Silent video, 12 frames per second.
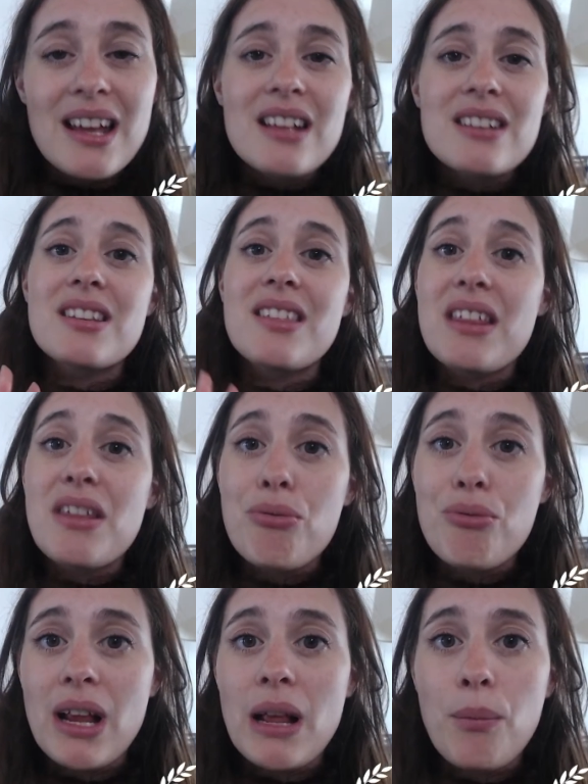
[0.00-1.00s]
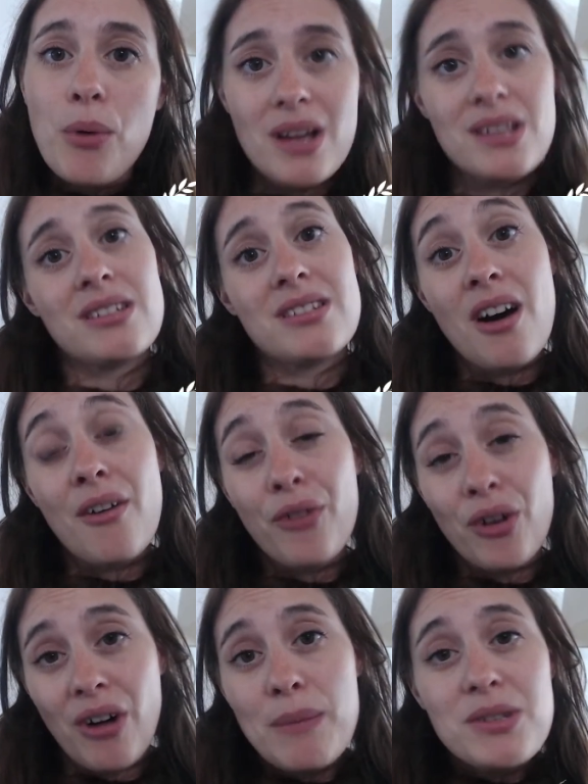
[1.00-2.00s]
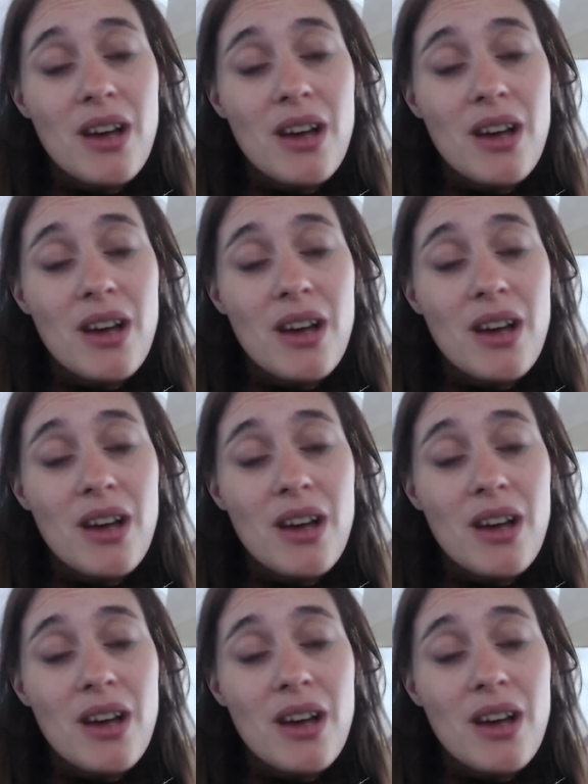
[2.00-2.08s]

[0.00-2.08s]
So they're the 3 prizes up for grabs.